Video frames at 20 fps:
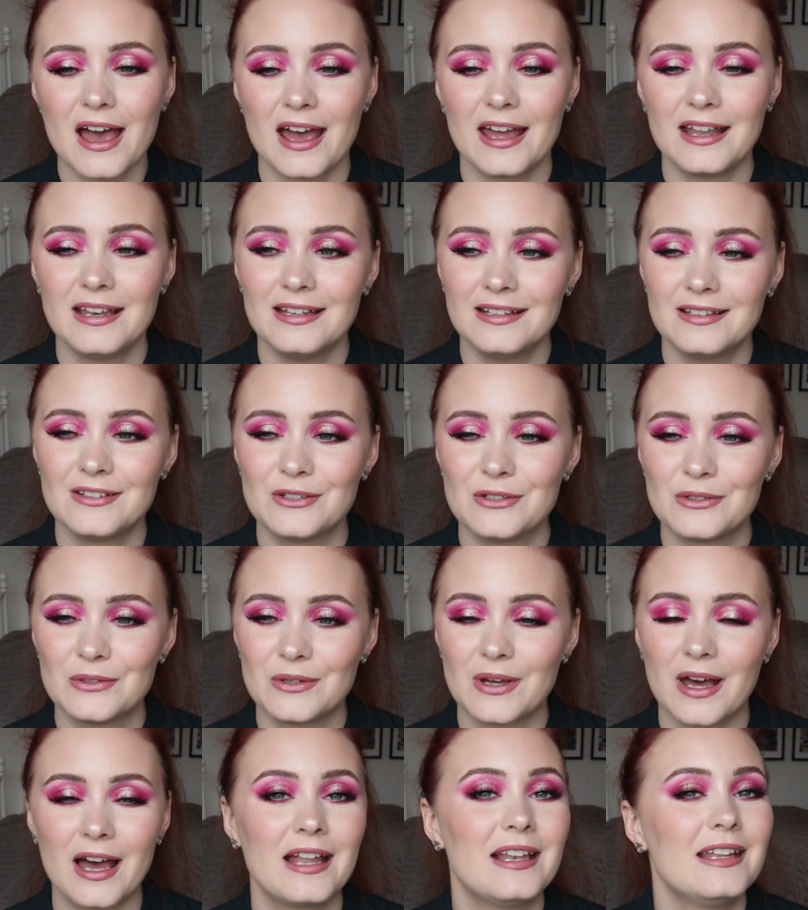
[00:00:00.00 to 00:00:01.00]
I need
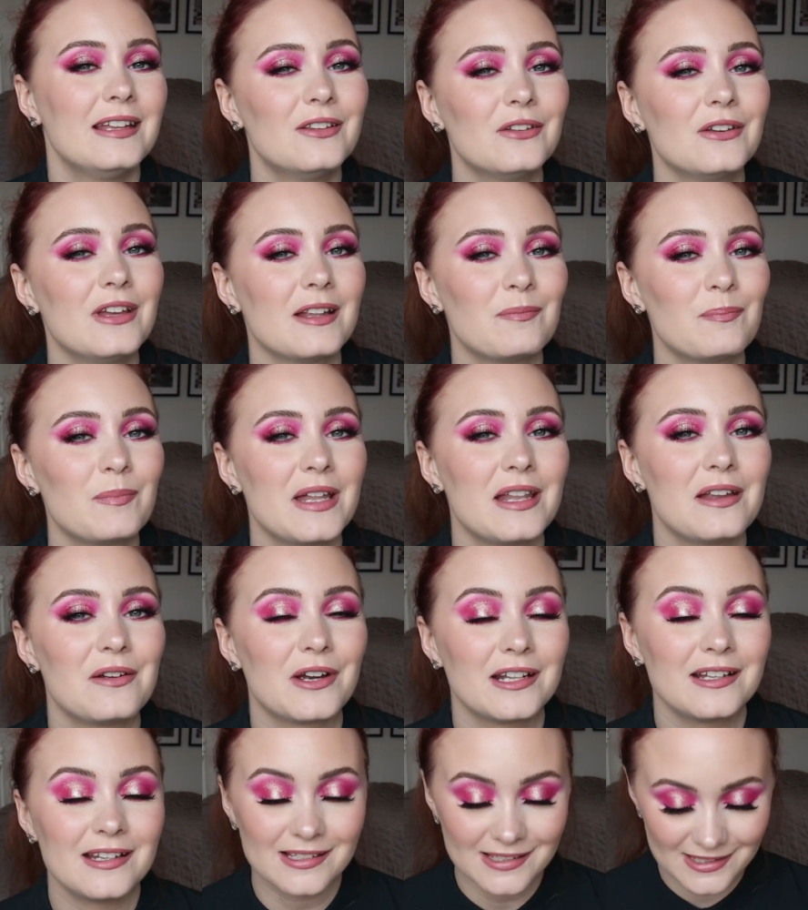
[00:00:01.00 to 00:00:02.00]
to get better
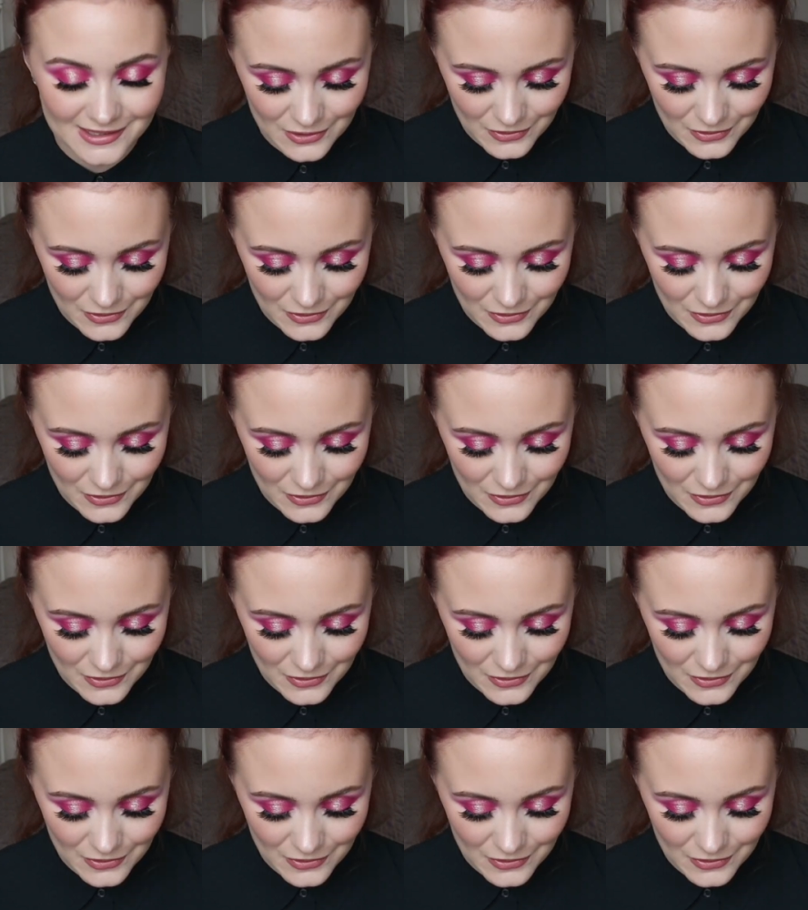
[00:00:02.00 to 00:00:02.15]
at this.